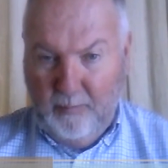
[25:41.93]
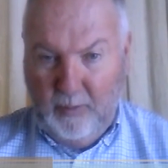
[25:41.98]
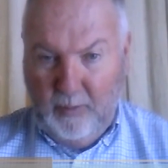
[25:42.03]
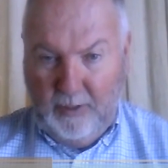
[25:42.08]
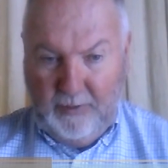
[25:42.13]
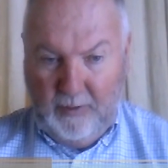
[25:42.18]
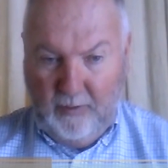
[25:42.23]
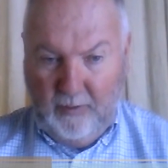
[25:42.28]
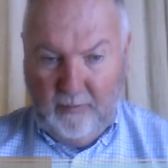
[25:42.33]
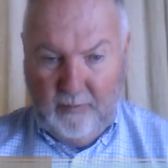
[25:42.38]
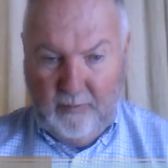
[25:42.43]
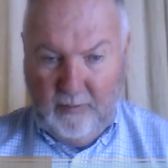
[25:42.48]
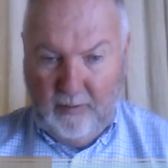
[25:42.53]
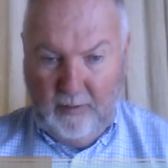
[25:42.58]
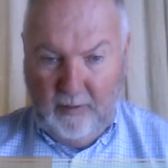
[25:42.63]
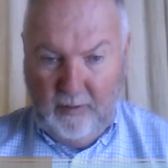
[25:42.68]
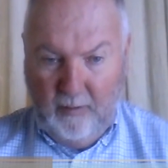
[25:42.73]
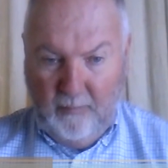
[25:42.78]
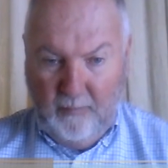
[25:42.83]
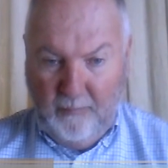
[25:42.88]
But
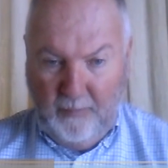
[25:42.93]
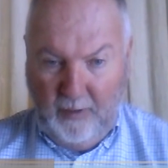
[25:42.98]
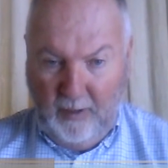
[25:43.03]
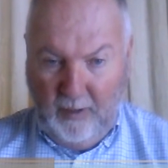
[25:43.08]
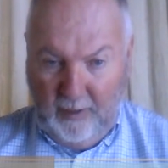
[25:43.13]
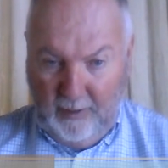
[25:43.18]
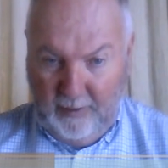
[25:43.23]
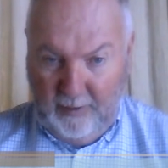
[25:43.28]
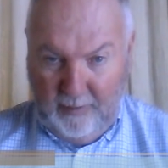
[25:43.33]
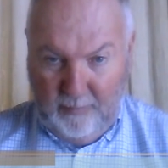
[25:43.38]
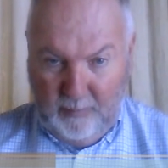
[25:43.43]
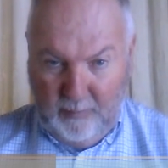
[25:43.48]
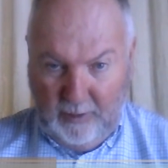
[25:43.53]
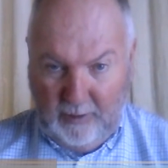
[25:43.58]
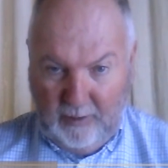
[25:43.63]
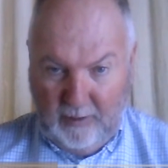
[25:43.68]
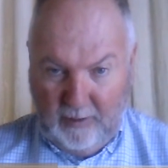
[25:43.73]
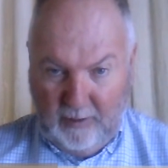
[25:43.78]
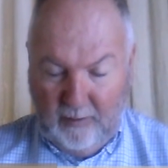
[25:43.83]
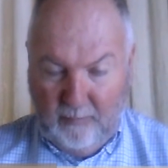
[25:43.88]
they're fine. But